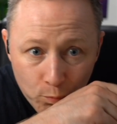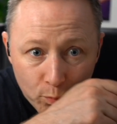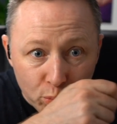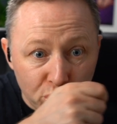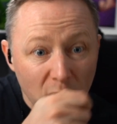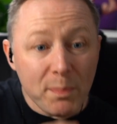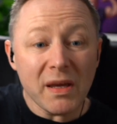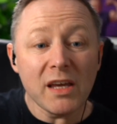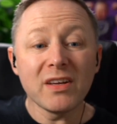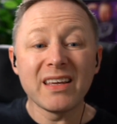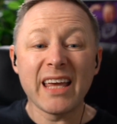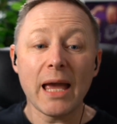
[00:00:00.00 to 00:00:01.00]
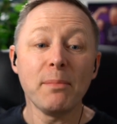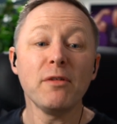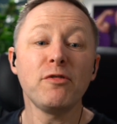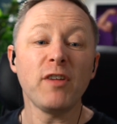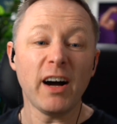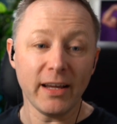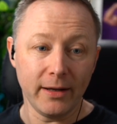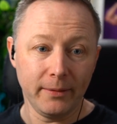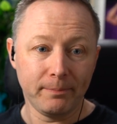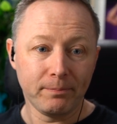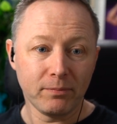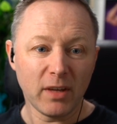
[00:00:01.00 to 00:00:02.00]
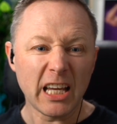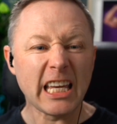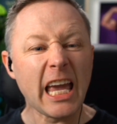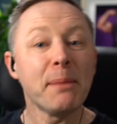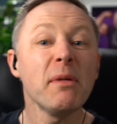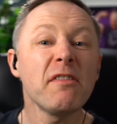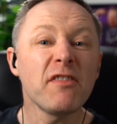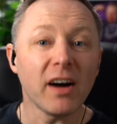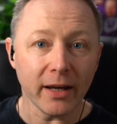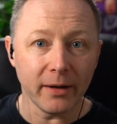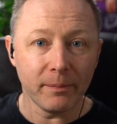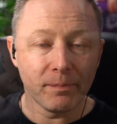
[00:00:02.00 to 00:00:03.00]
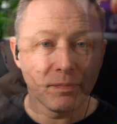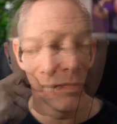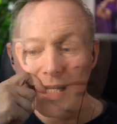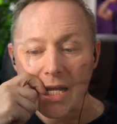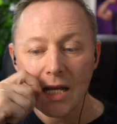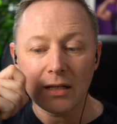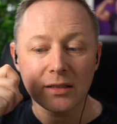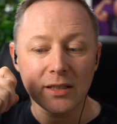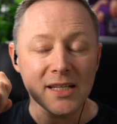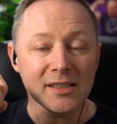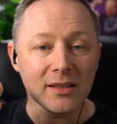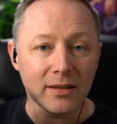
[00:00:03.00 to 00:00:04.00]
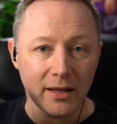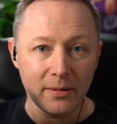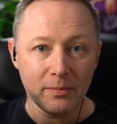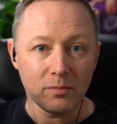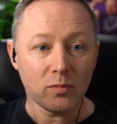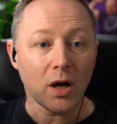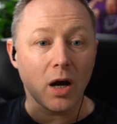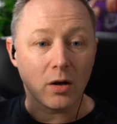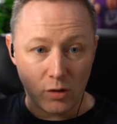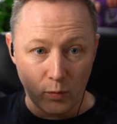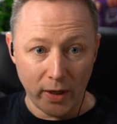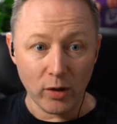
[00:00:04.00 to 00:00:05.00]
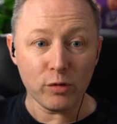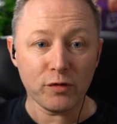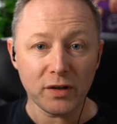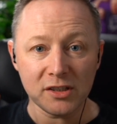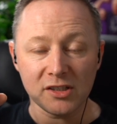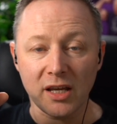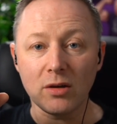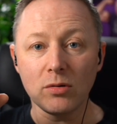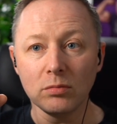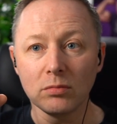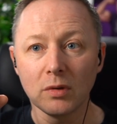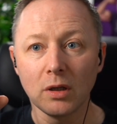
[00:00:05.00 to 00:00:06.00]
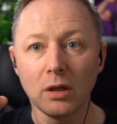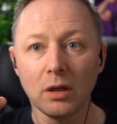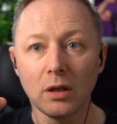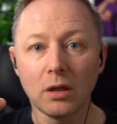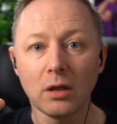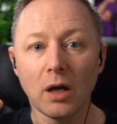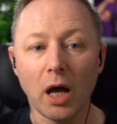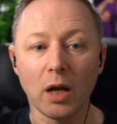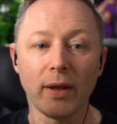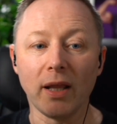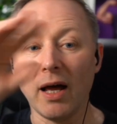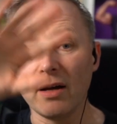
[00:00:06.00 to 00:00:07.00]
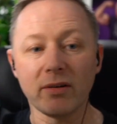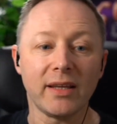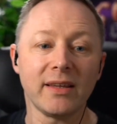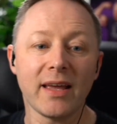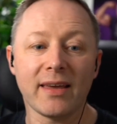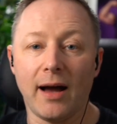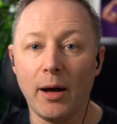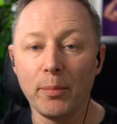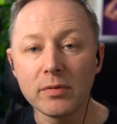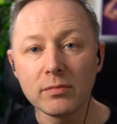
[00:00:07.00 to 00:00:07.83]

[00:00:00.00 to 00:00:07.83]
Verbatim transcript: maybe even gamify it. Gamify it. Yesterday, I went out for a cycle and I went like, right, up.